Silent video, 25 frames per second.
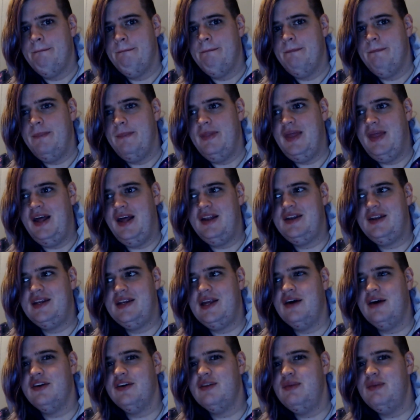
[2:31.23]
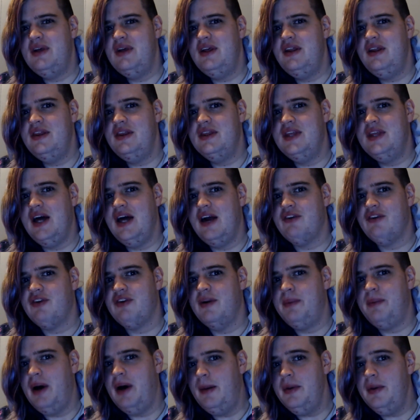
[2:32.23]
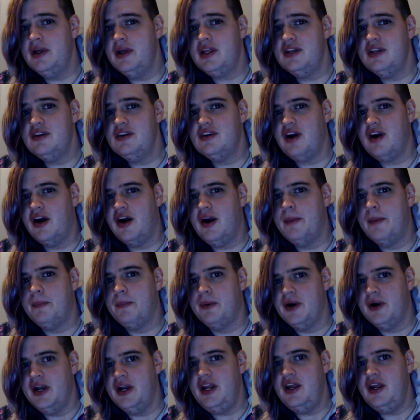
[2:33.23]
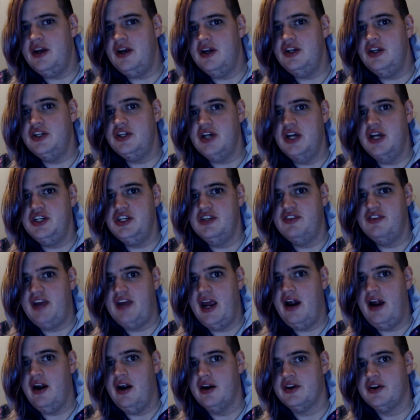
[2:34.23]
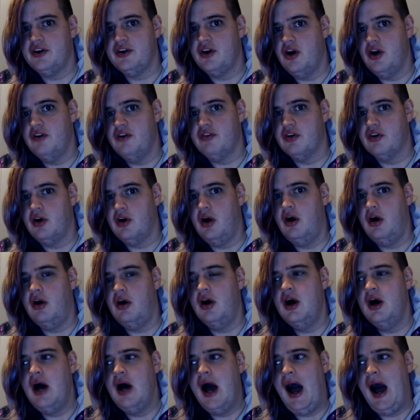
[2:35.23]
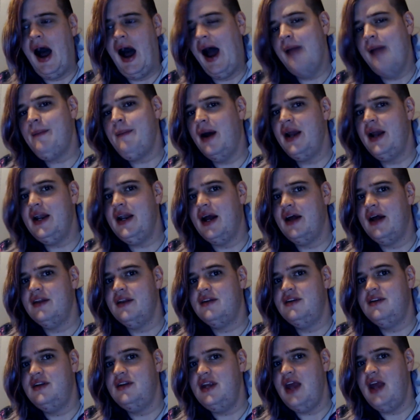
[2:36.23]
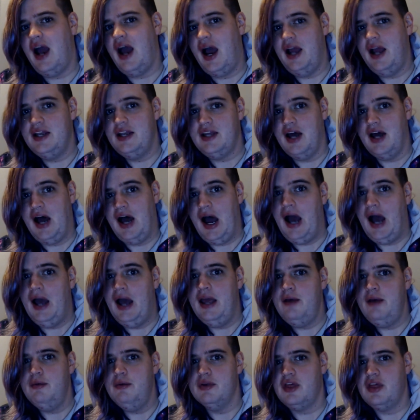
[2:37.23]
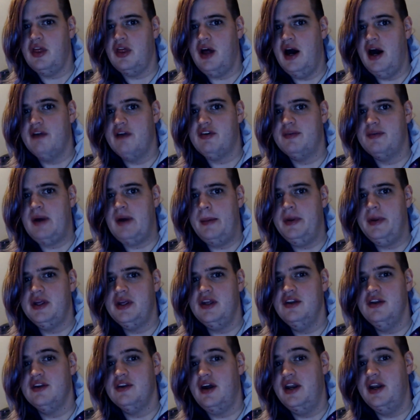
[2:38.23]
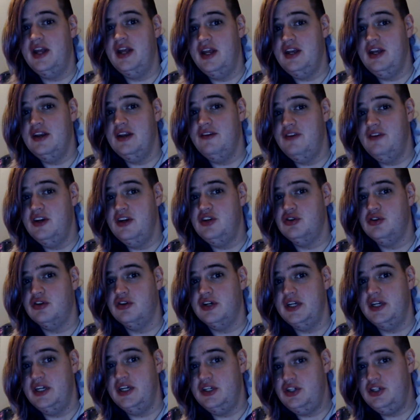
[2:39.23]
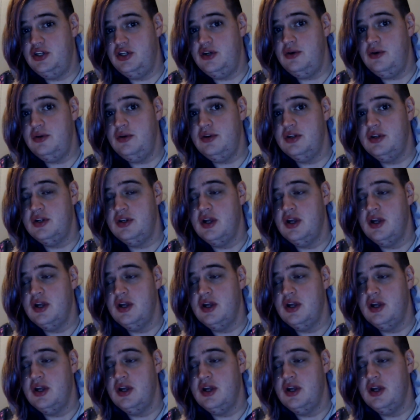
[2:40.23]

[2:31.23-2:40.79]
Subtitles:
That tells me that Republicans are a pretty good judge of character overall. I might not see eye to eye with a lot of Republicans on individual issues,